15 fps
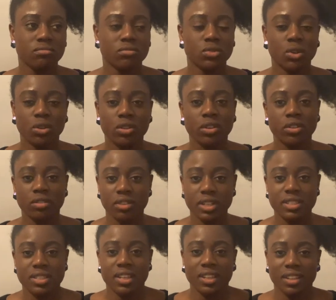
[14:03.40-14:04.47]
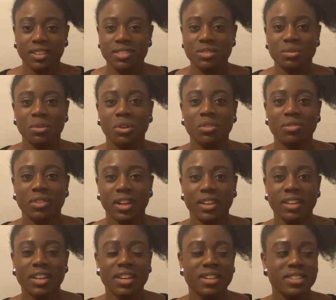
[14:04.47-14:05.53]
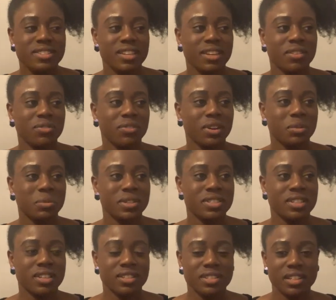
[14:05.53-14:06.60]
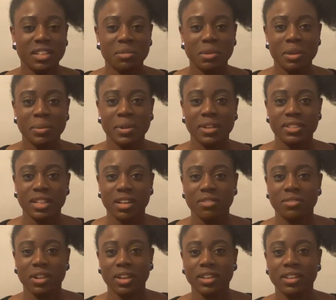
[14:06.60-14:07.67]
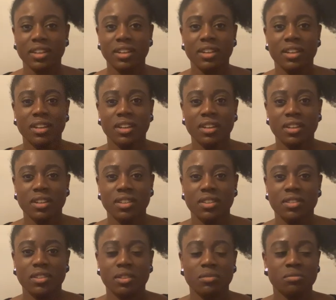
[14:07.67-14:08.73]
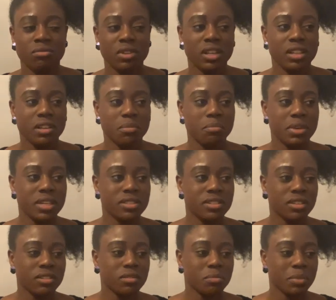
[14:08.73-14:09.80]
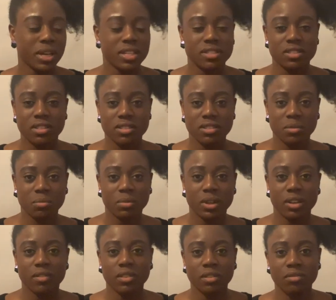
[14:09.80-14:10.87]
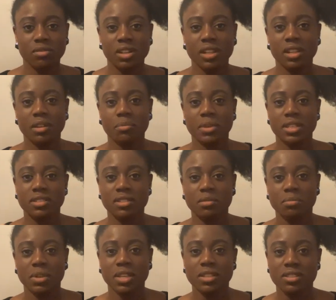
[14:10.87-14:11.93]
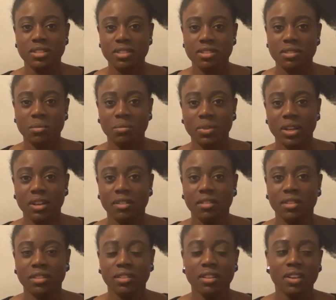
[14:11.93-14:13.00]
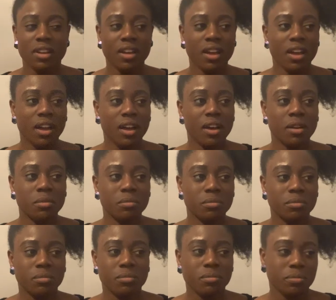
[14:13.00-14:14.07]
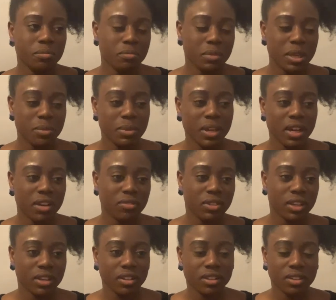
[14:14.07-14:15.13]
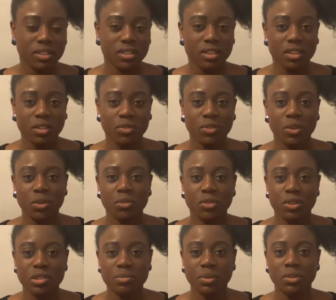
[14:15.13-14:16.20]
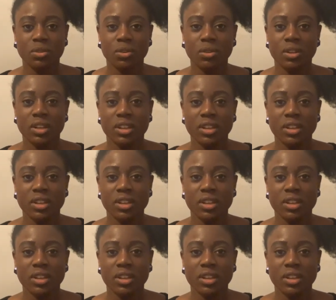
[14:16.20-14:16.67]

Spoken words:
not go crazy, sort of. Like, say if I went to Italy, maybe I'd have like a really amazing pasta somewhere and a really amazing pizza somewhere, and maybe have like a few of those, but not